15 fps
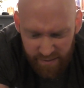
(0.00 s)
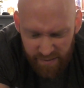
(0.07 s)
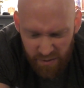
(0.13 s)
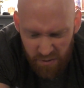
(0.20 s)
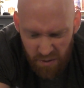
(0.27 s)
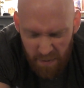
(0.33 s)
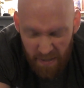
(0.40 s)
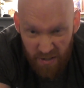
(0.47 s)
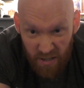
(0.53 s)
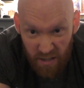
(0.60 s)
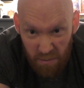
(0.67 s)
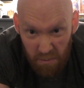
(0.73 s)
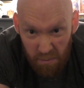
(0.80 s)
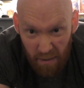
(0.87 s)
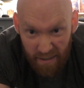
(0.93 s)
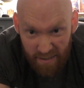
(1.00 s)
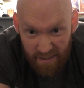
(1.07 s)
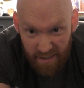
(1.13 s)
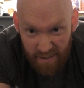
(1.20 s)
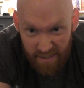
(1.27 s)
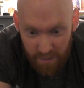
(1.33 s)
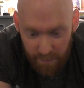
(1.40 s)
Feels a bit cheap and
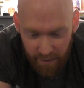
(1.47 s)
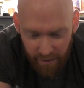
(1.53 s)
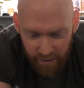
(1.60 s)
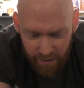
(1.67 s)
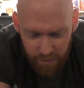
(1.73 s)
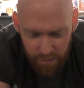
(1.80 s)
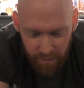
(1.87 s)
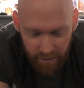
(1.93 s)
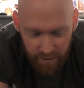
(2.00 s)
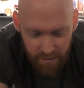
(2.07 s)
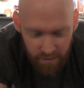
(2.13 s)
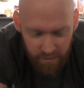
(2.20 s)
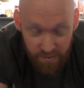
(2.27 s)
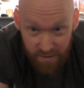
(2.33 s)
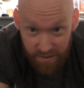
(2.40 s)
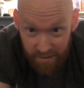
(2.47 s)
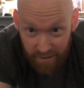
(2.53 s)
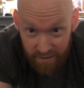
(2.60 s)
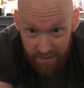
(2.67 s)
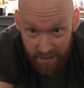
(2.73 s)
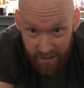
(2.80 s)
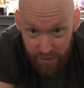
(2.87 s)
plasticky, to be honest, but as long as it's nicely